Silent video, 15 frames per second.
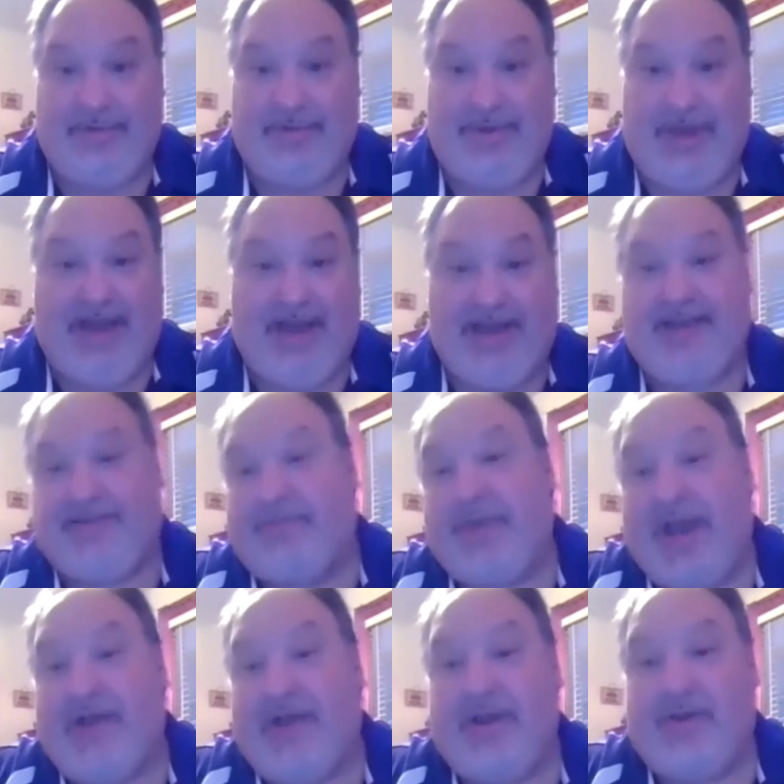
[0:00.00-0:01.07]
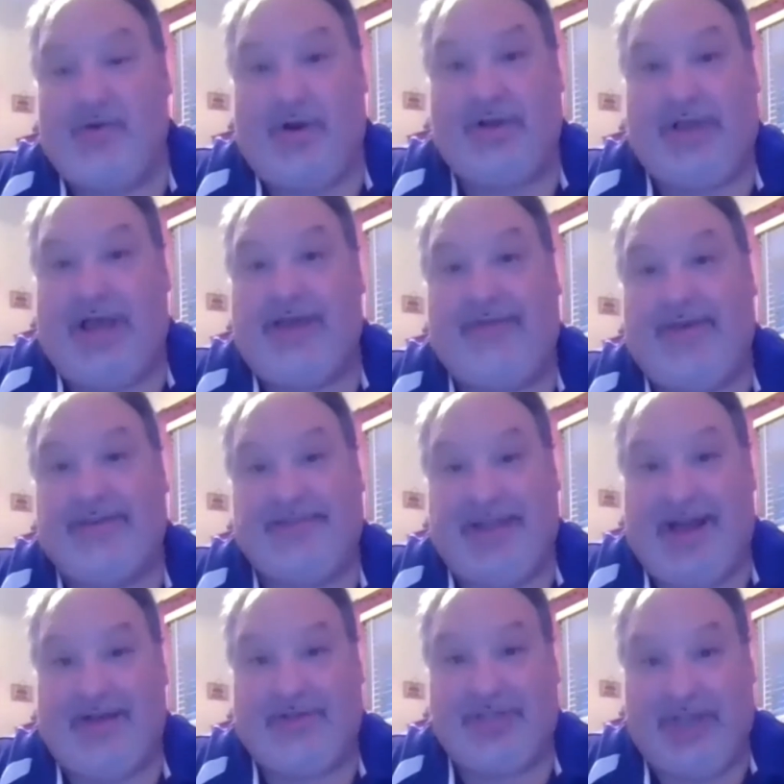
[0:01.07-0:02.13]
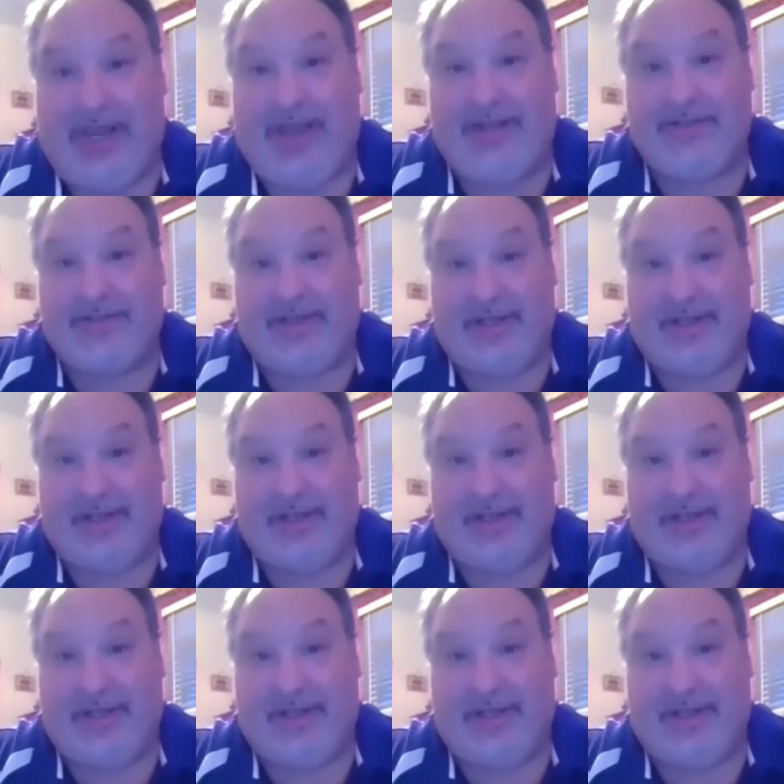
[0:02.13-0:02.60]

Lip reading: As a parent, your life has now changed,